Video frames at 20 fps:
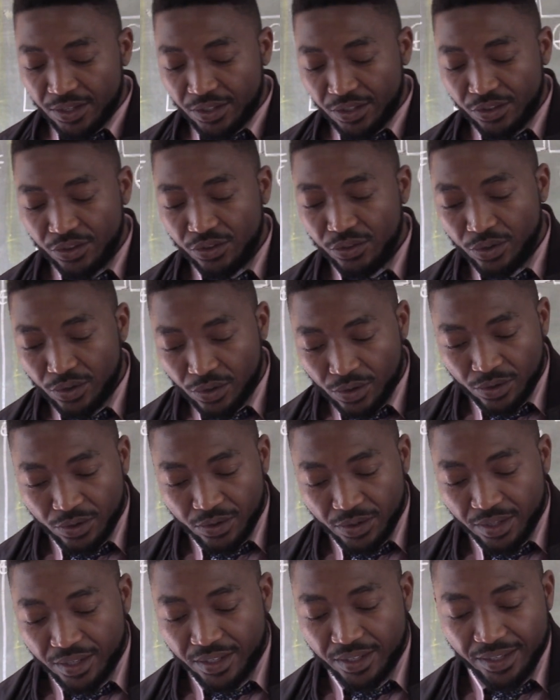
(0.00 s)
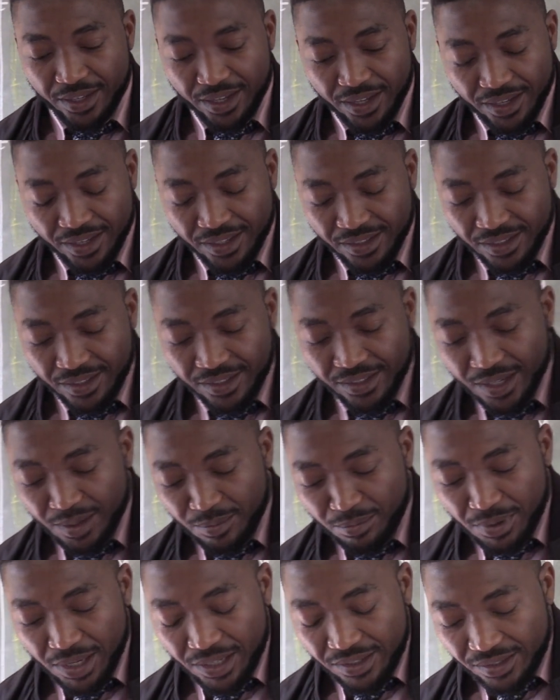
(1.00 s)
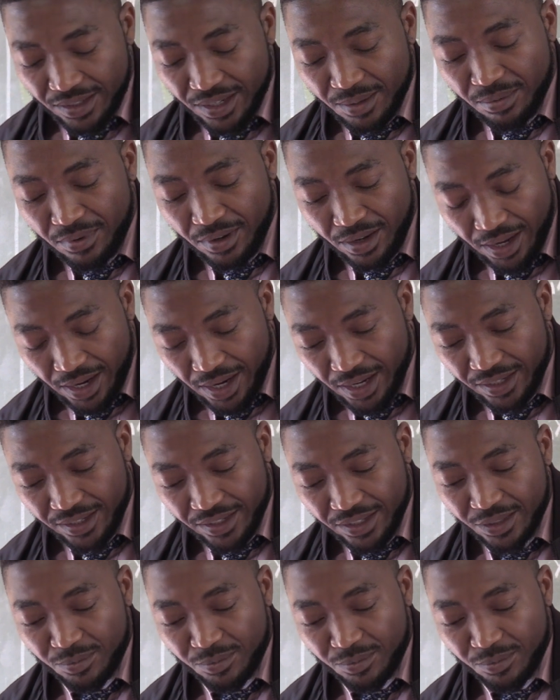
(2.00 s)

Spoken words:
So here is a step-by-step guide,